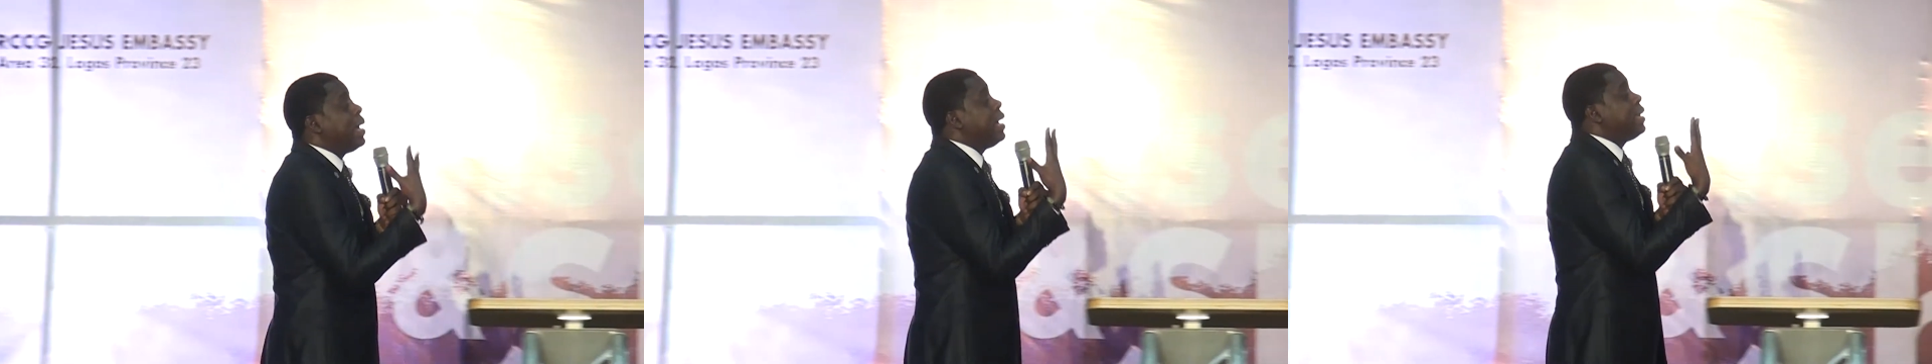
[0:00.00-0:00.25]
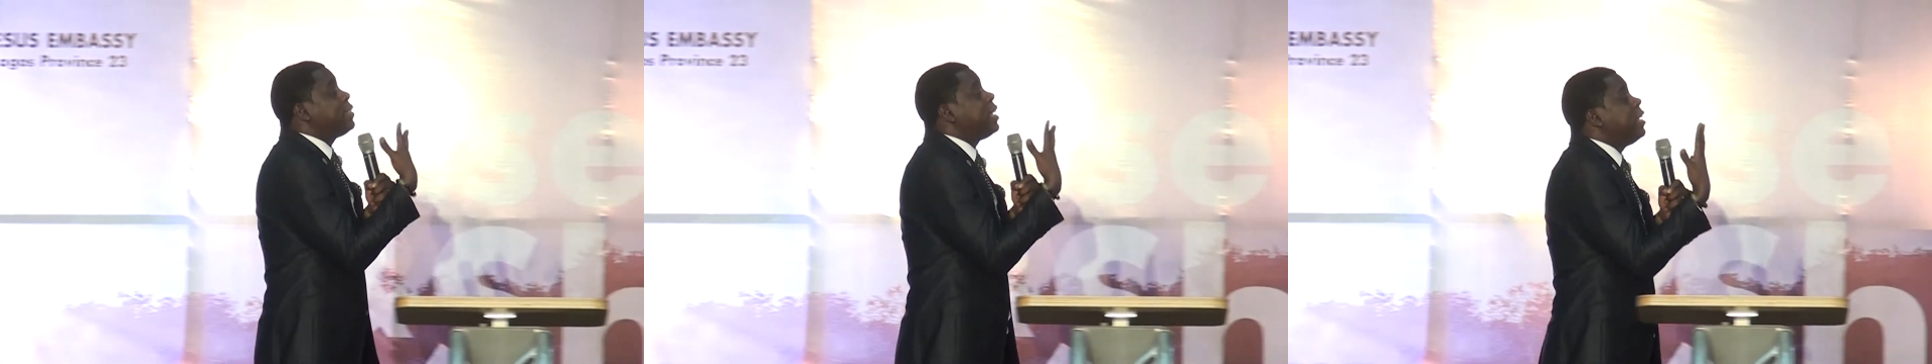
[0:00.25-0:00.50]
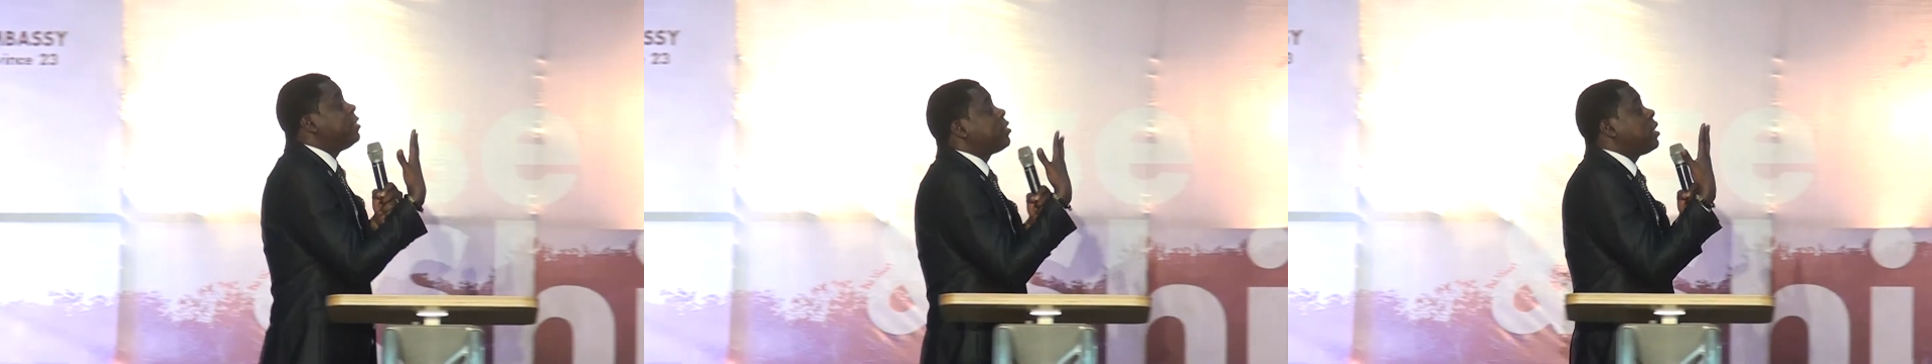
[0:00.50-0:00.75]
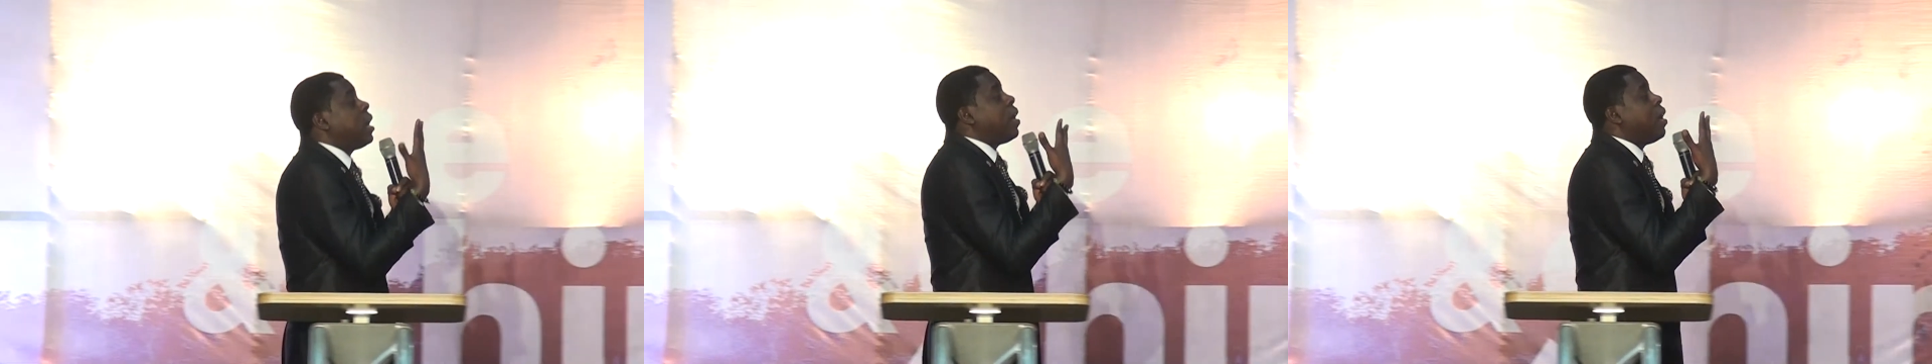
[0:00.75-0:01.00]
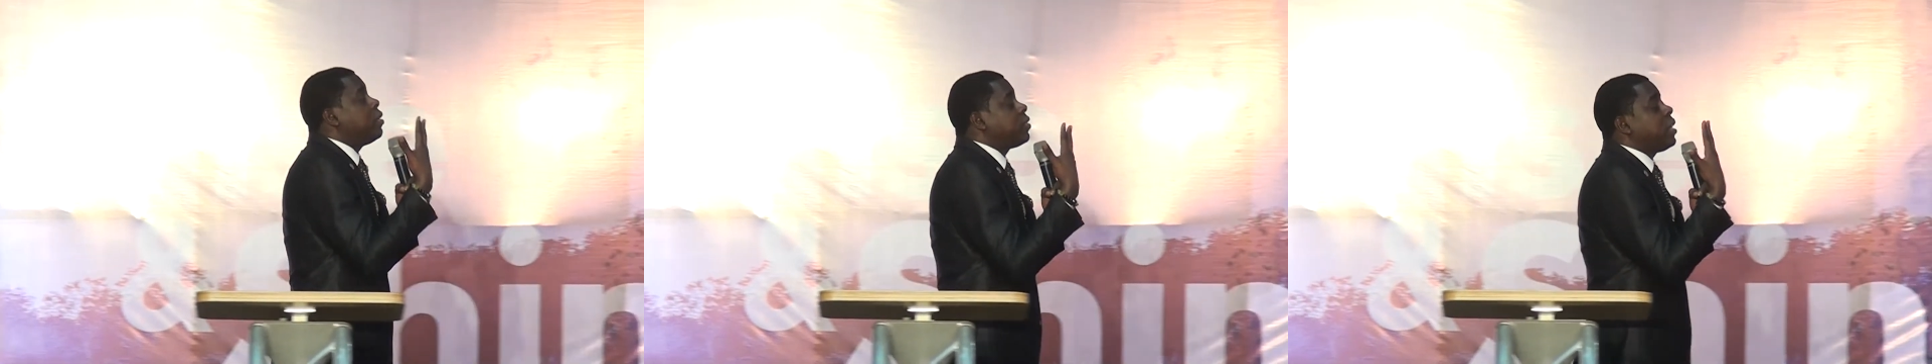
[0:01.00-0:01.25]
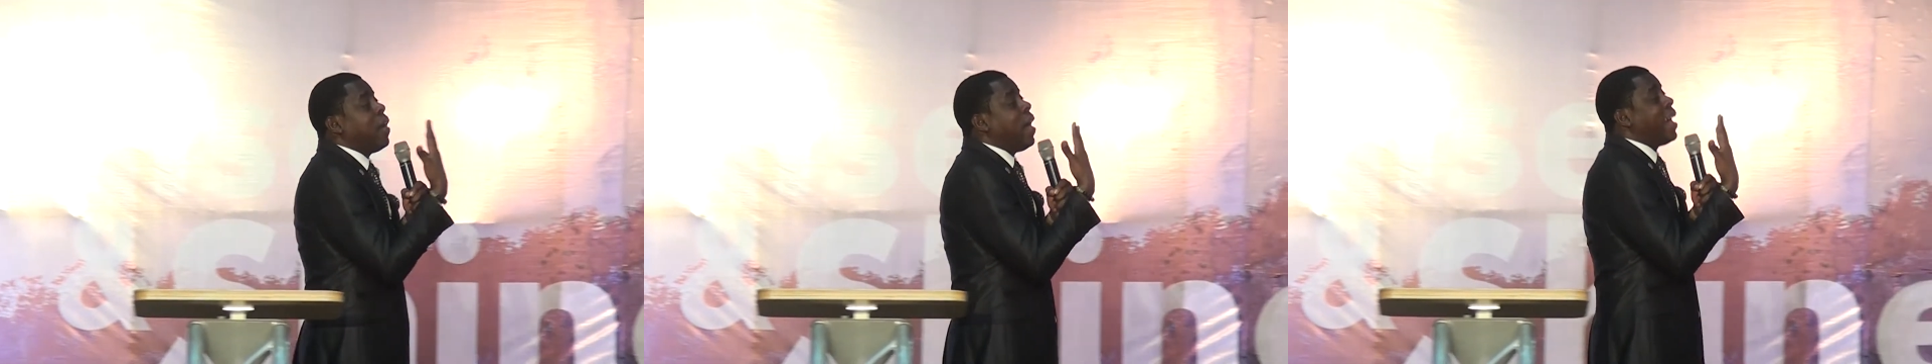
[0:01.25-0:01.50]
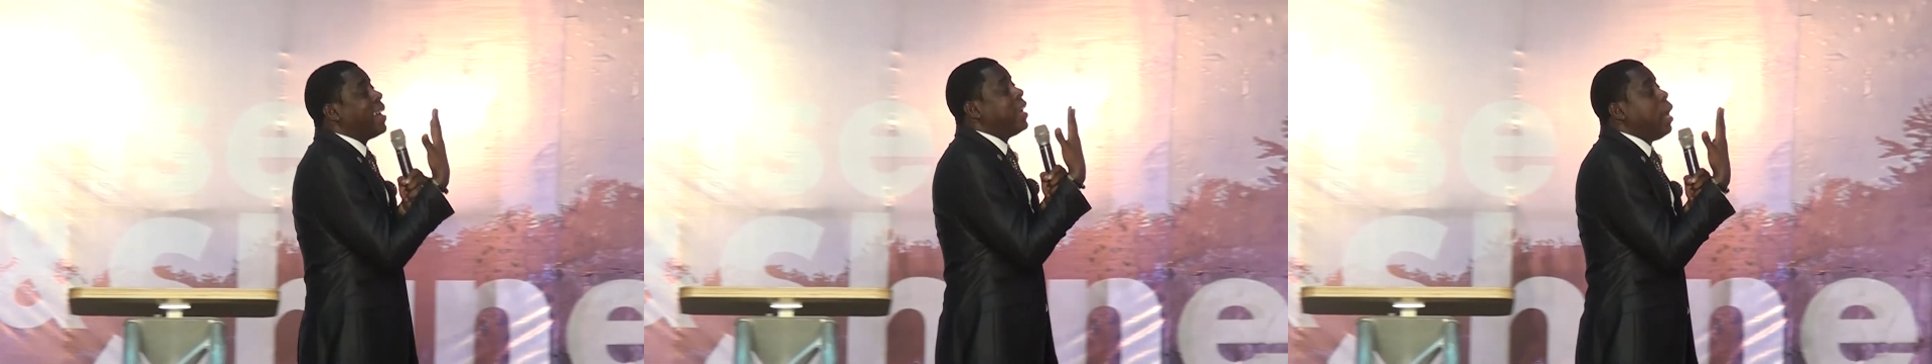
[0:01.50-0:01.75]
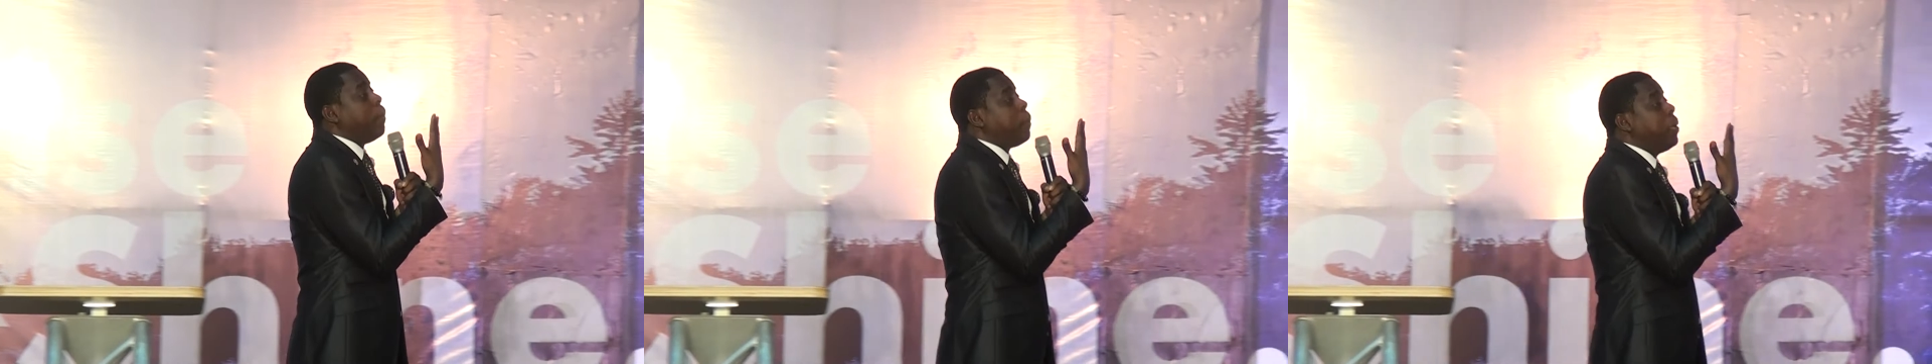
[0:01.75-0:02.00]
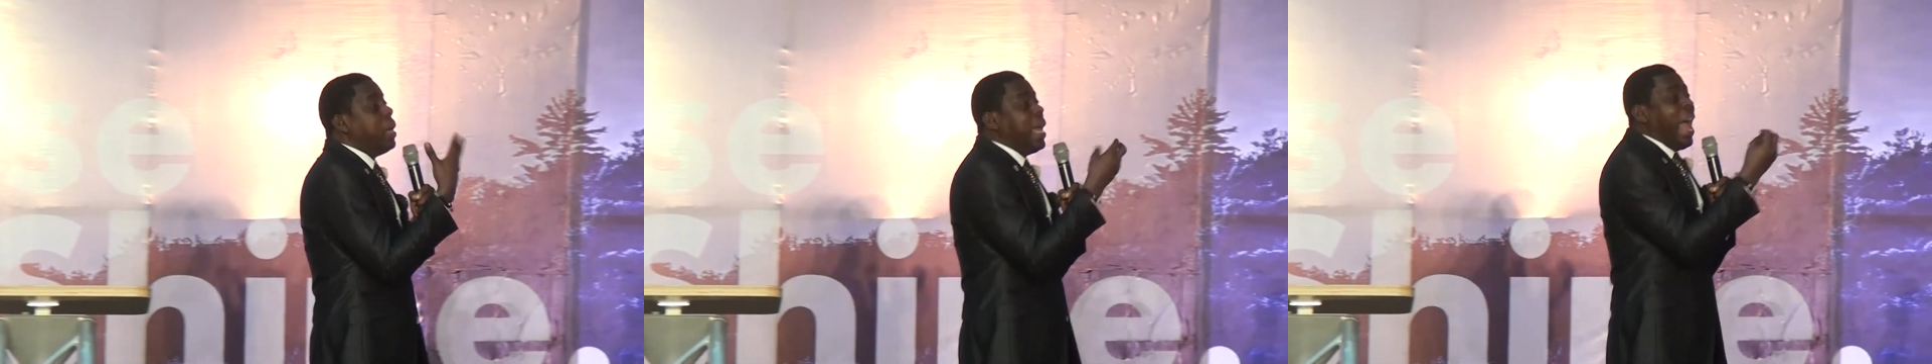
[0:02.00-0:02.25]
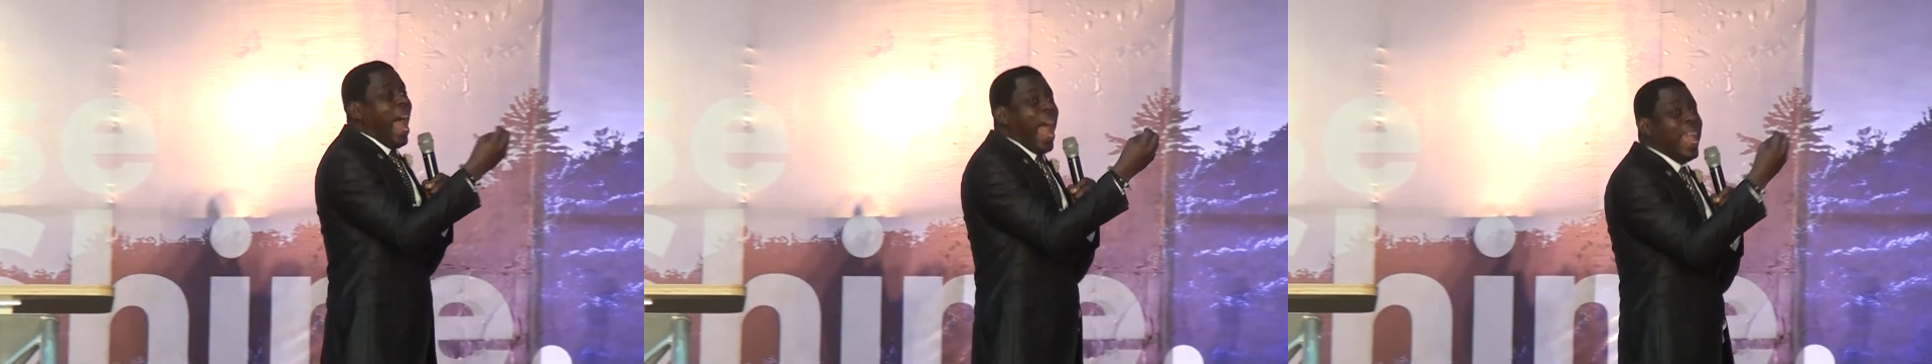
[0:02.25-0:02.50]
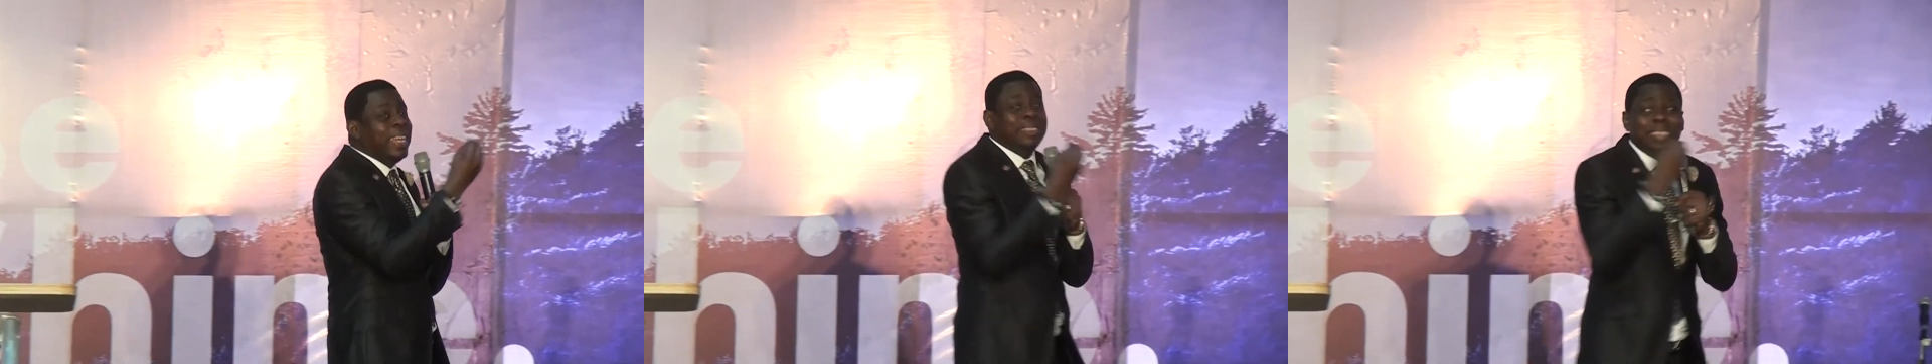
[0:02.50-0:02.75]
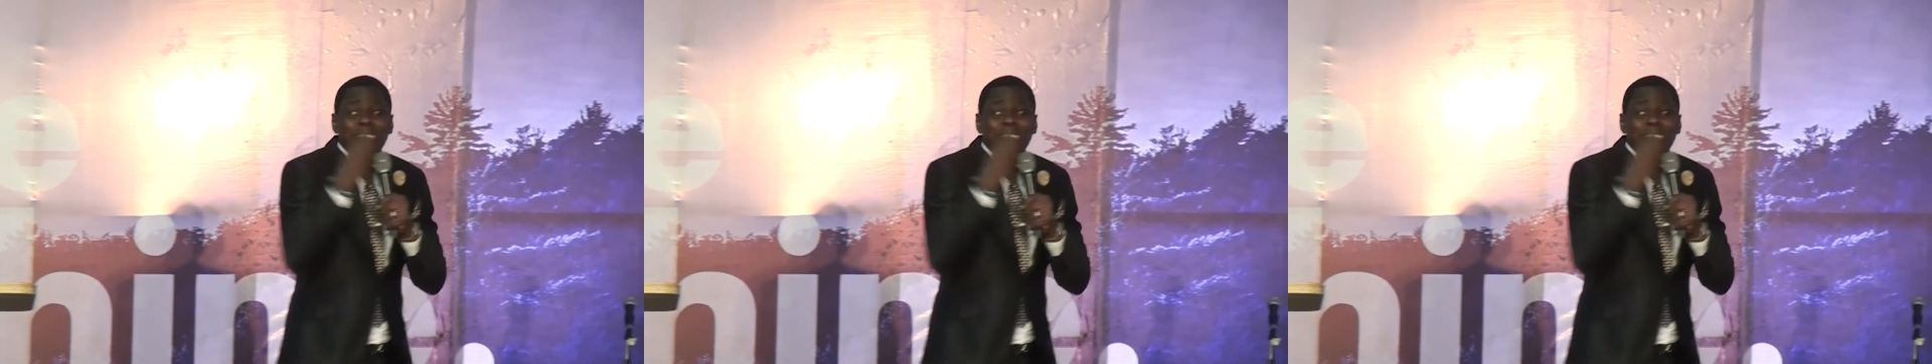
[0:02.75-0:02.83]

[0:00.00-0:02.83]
are eating sour, sour grape, and